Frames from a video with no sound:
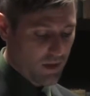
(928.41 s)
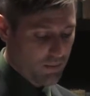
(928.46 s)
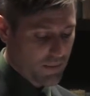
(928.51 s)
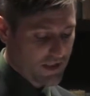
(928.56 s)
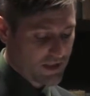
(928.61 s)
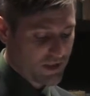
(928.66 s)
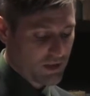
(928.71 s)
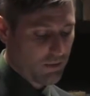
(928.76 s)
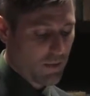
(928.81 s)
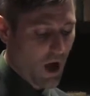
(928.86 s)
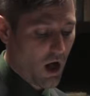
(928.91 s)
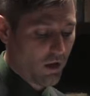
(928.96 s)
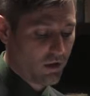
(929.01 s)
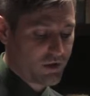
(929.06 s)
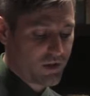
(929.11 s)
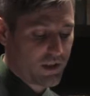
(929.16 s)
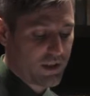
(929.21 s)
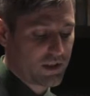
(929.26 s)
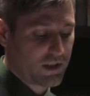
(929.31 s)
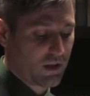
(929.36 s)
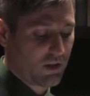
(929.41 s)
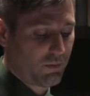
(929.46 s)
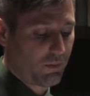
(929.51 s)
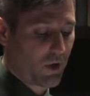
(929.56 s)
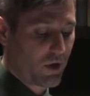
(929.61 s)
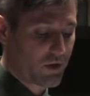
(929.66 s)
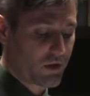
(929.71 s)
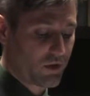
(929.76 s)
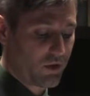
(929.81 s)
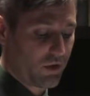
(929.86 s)
epistemologies of
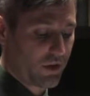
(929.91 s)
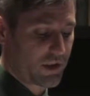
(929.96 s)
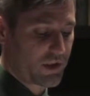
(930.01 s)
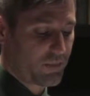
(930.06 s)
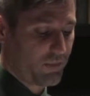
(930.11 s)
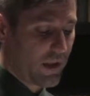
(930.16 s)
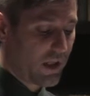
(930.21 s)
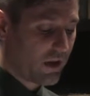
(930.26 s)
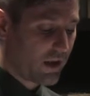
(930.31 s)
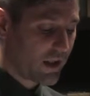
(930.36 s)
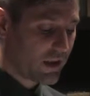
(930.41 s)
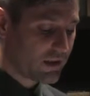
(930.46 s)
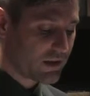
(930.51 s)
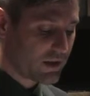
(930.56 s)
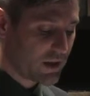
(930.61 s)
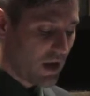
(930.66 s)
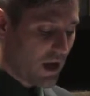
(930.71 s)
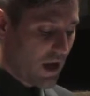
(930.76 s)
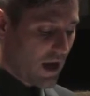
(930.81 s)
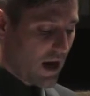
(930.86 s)
personal experience